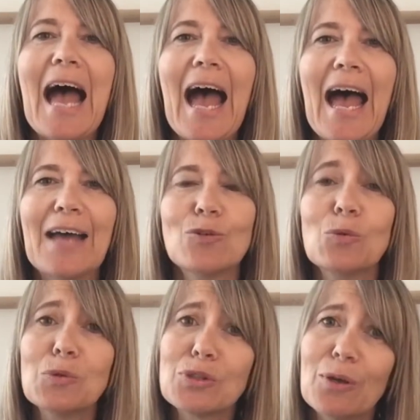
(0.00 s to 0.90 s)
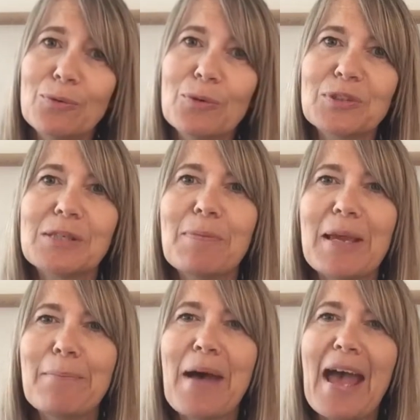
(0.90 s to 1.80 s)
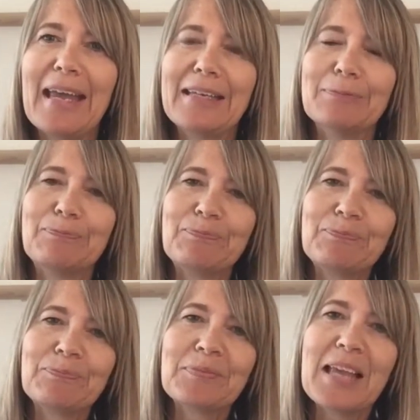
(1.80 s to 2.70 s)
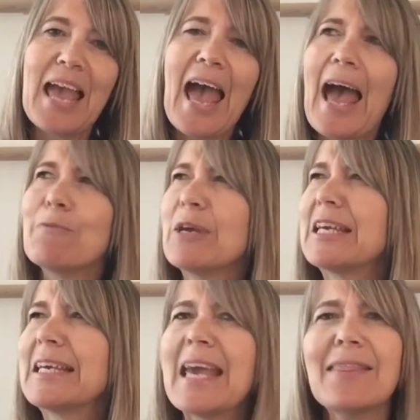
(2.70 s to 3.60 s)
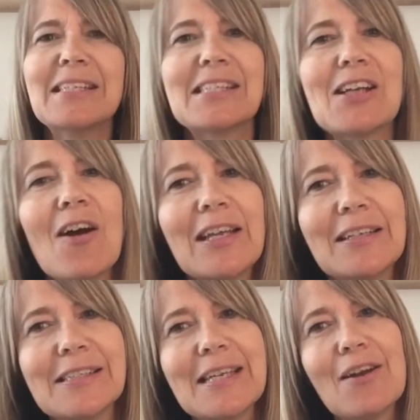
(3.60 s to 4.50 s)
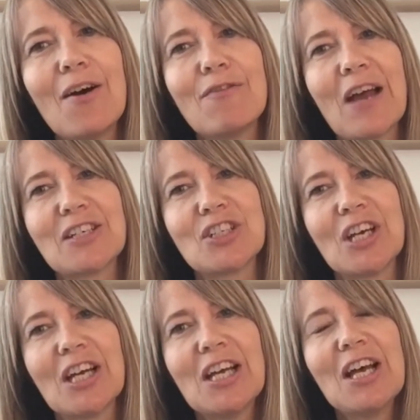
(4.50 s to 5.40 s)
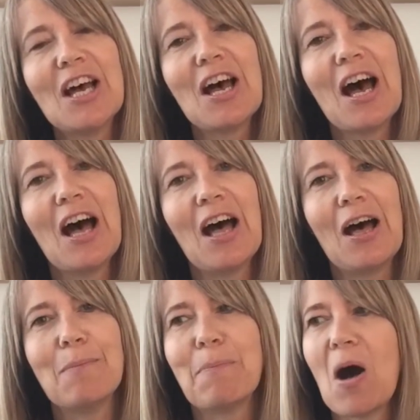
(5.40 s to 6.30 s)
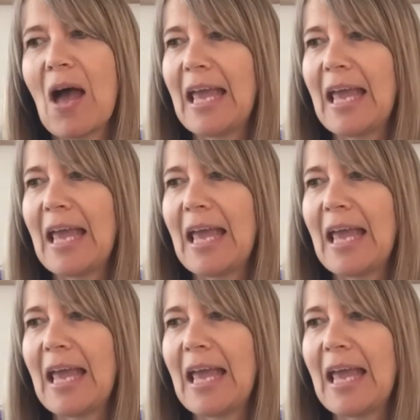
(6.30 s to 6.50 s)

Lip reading: and also not to be in pain. And we can get this tightness in our fascia by